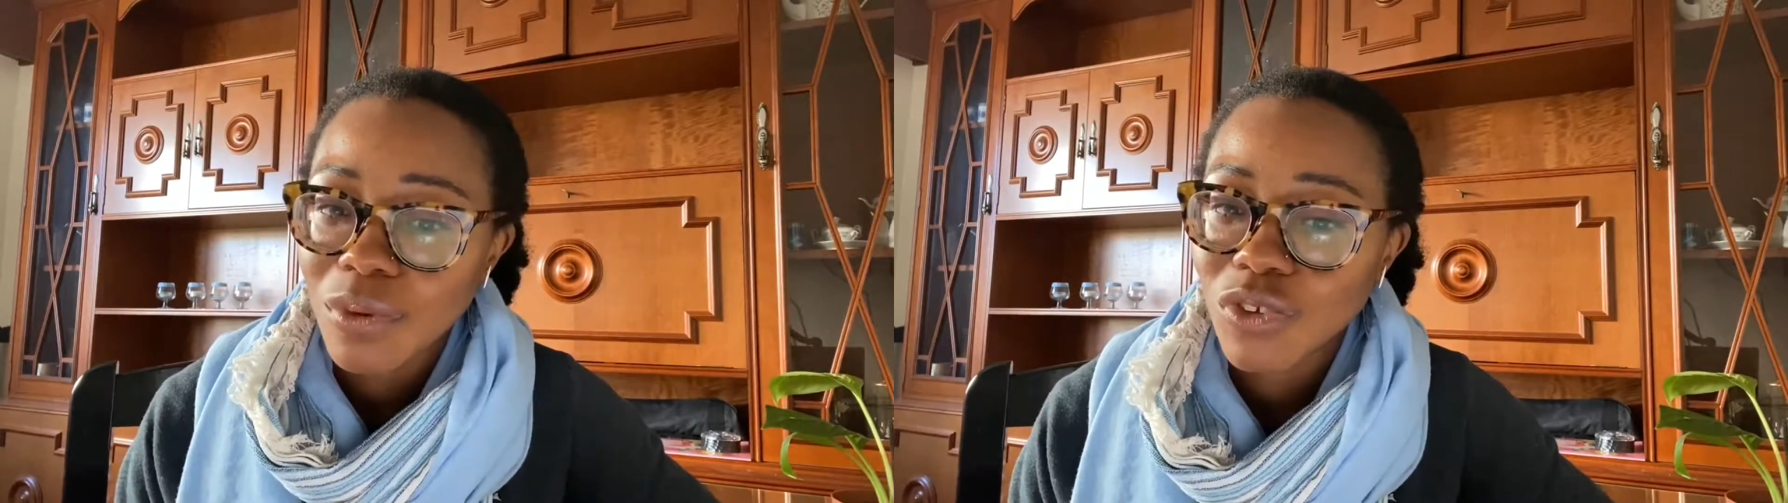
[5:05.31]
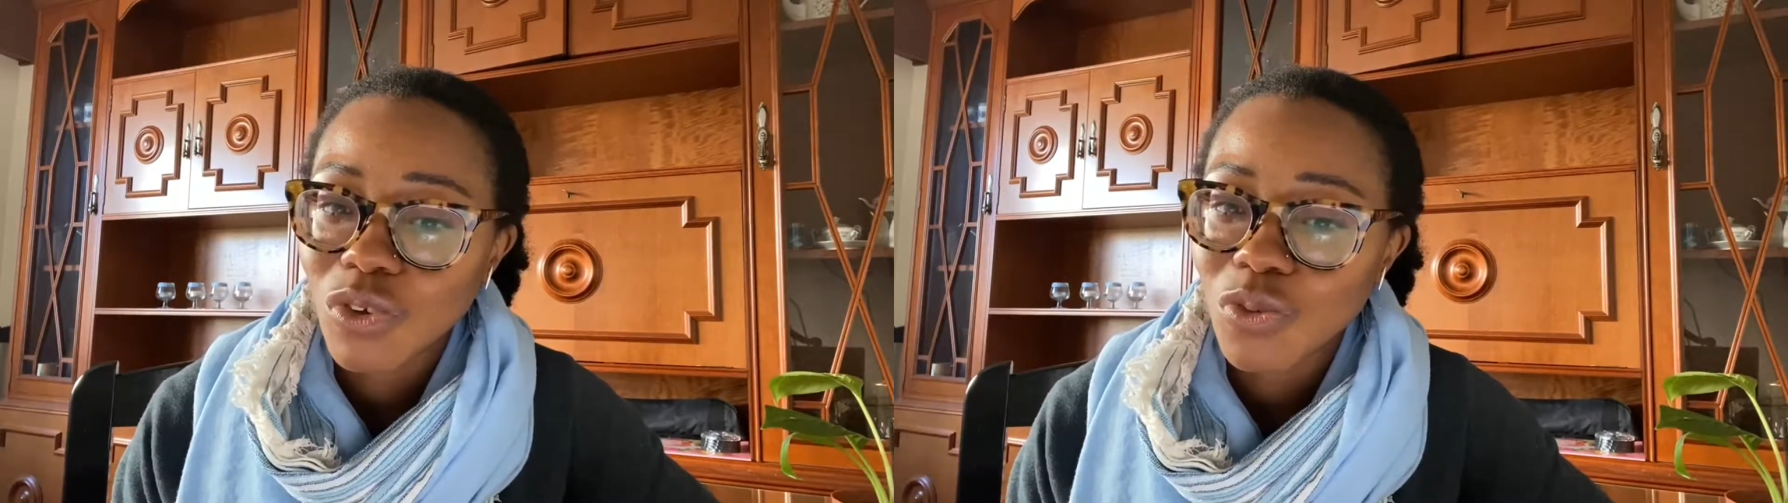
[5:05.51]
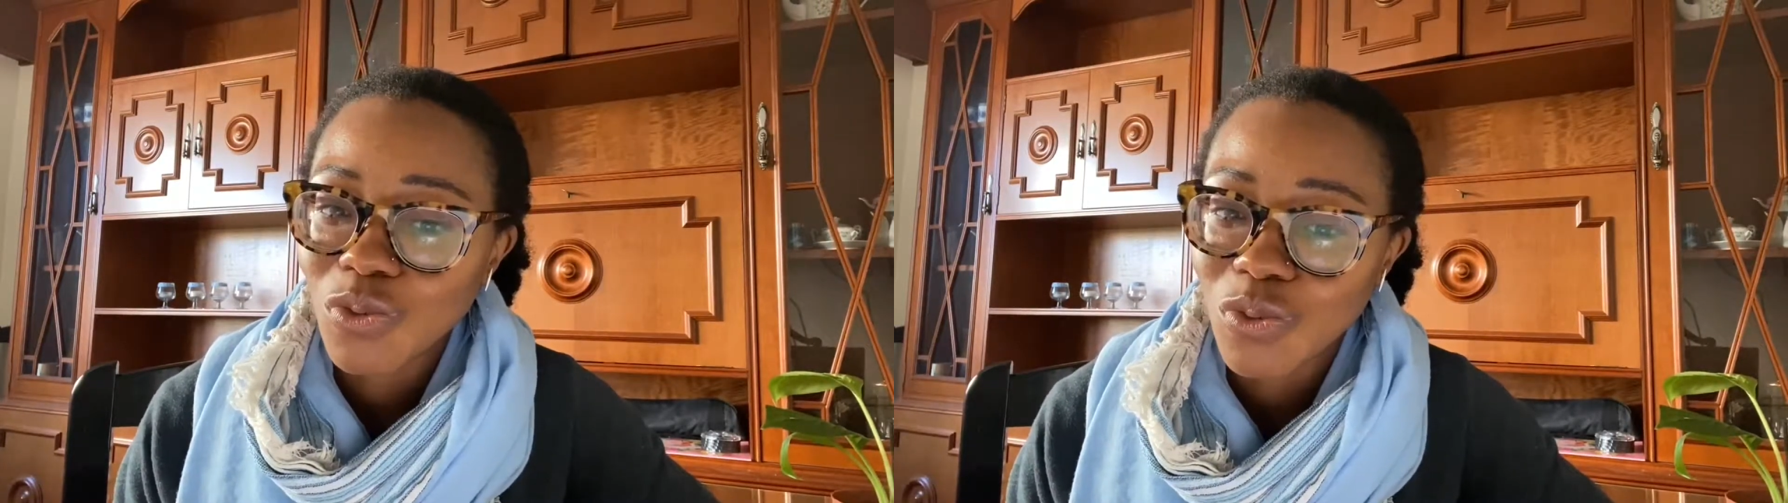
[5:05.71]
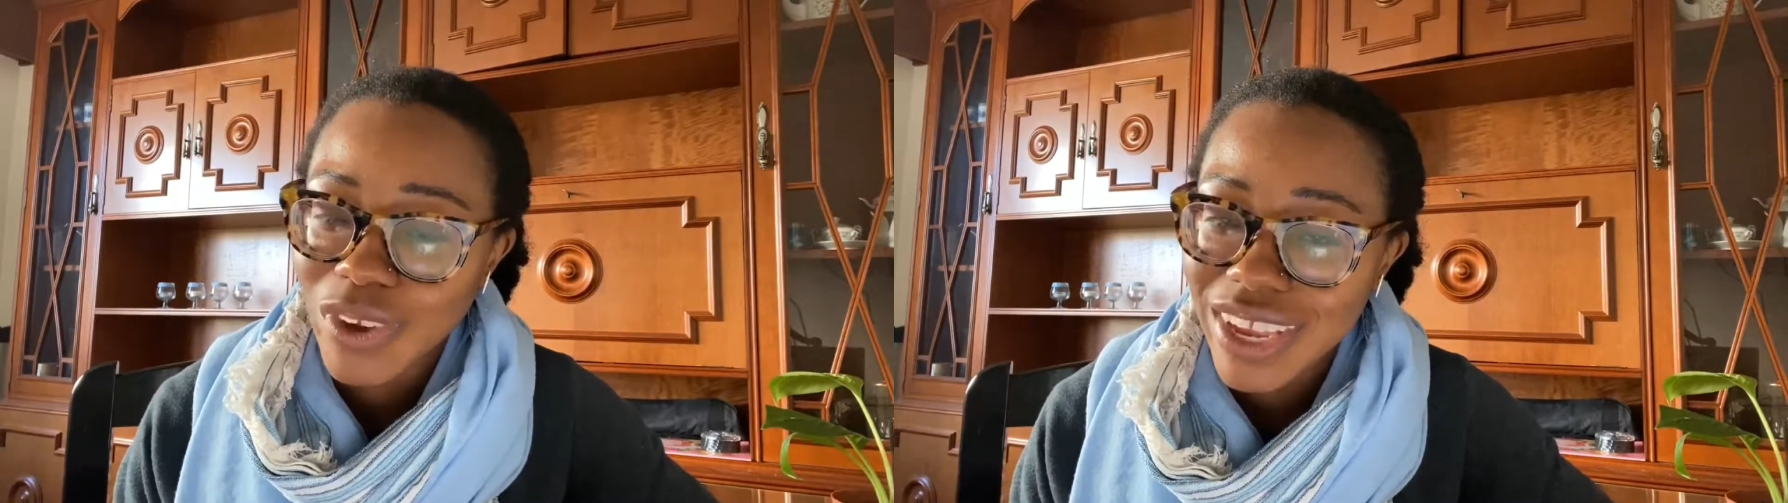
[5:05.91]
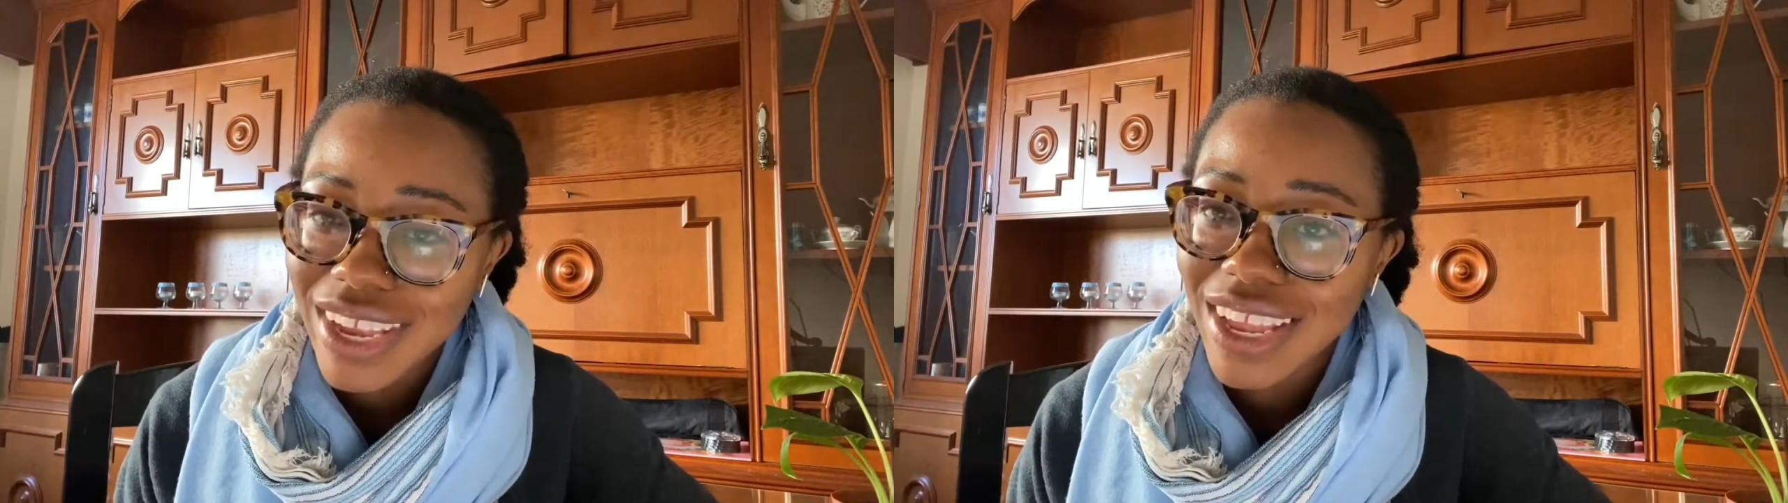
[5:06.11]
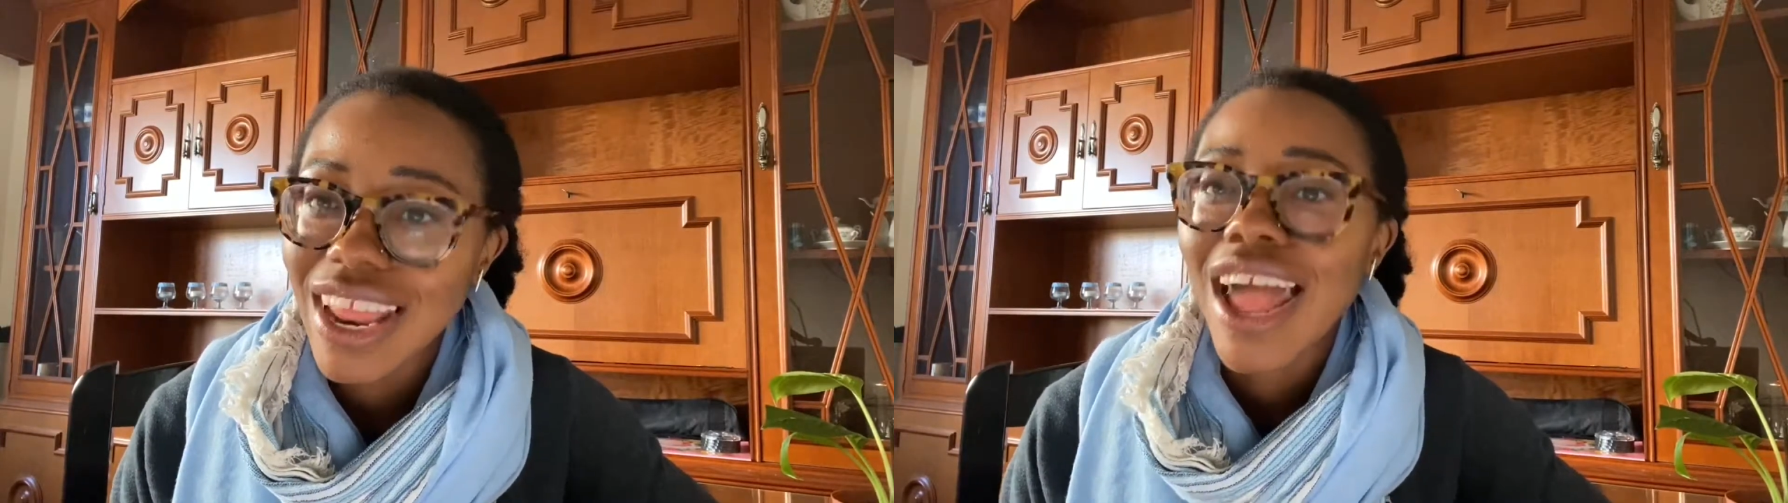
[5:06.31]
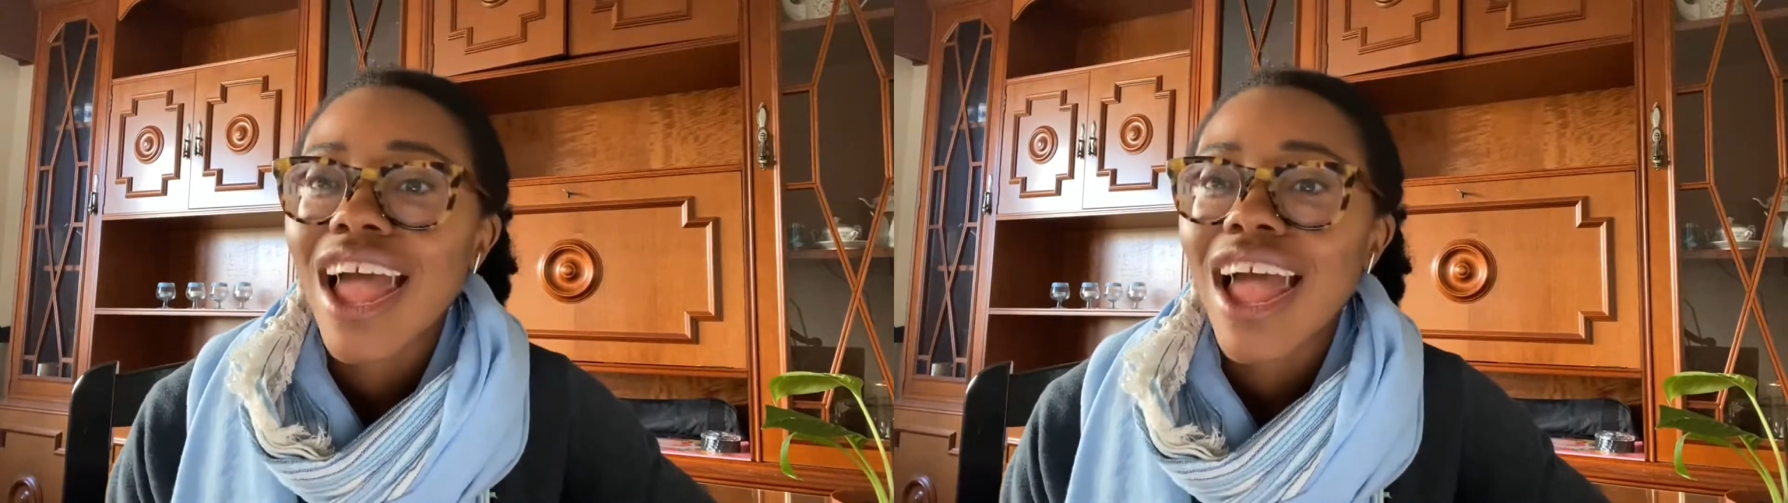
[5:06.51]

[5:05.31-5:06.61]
to read?